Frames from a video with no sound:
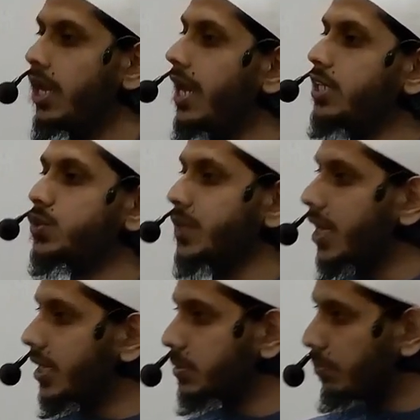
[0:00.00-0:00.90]
Hence we
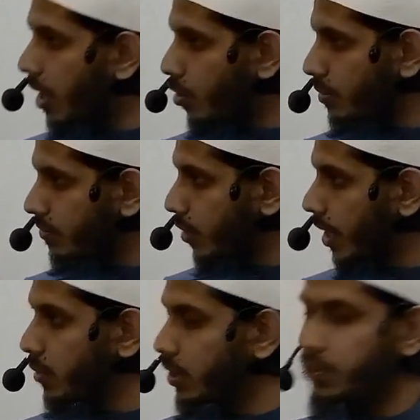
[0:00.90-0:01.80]
can't bow before
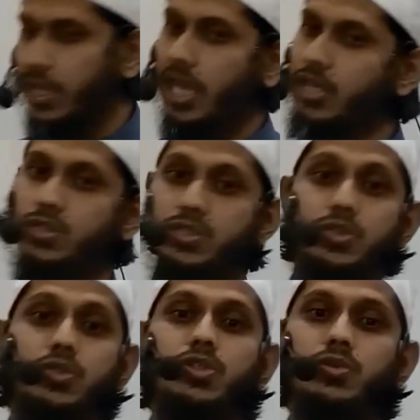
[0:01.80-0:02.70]
anyone, we can't do
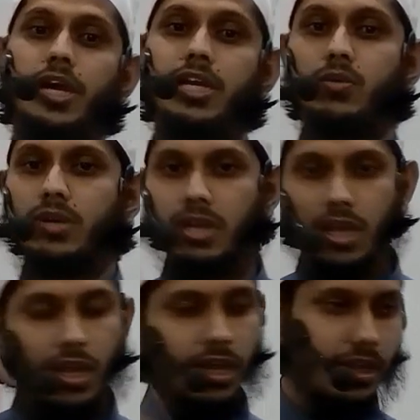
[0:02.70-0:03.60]
sujood to anyone
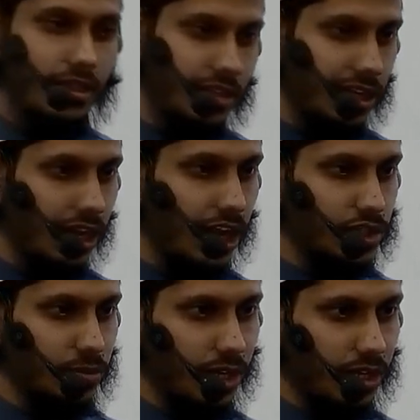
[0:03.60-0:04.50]
other than Allah
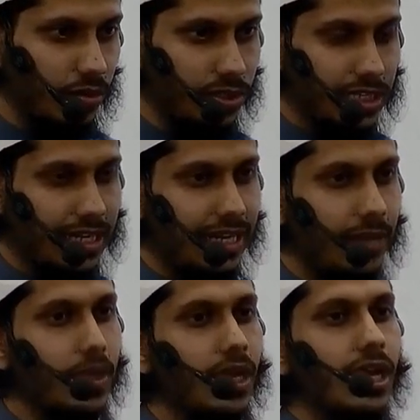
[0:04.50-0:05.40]
subhanahu wa ta'ala.
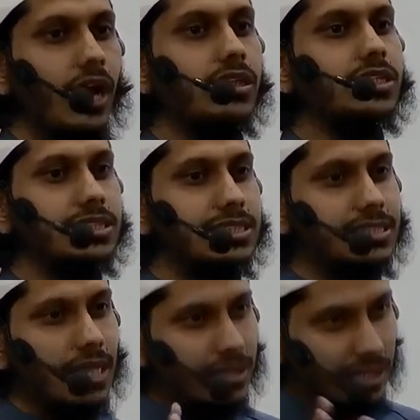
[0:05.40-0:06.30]
Now this is
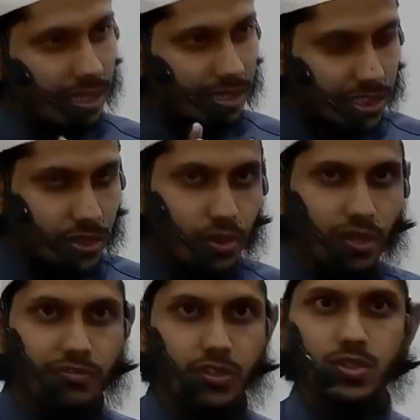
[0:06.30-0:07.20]
the story
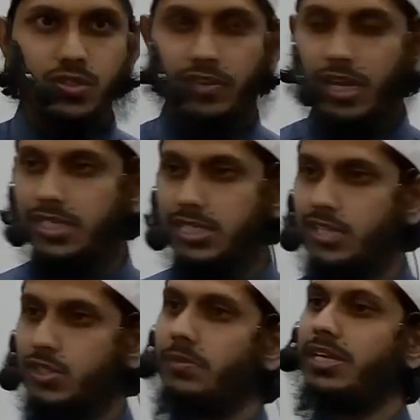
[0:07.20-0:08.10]
of Yusuf alayhi
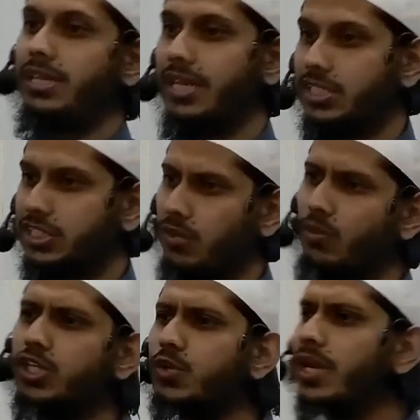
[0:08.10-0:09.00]
salatu wasalam in a nutshell.
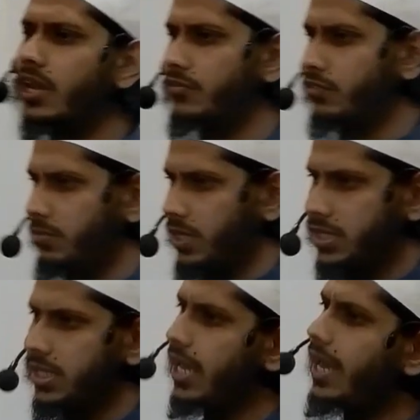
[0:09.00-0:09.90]
What do we learn from
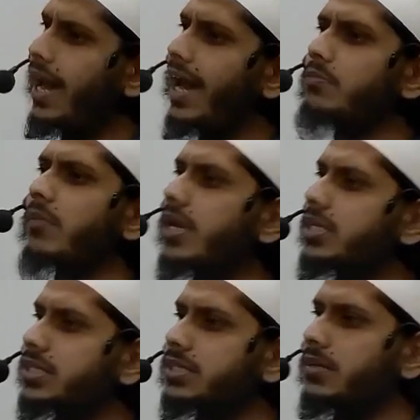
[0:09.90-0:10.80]
this? I
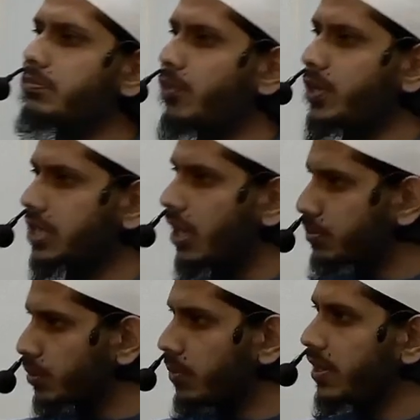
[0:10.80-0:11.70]
might point
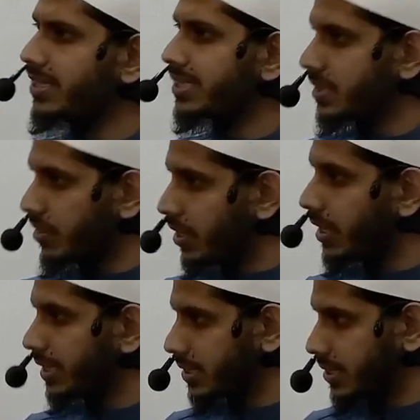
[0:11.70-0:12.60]
out probably just three
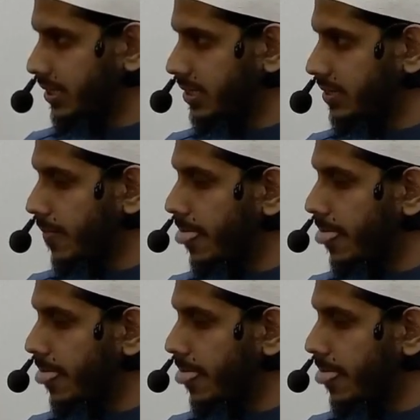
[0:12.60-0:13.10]
lessons.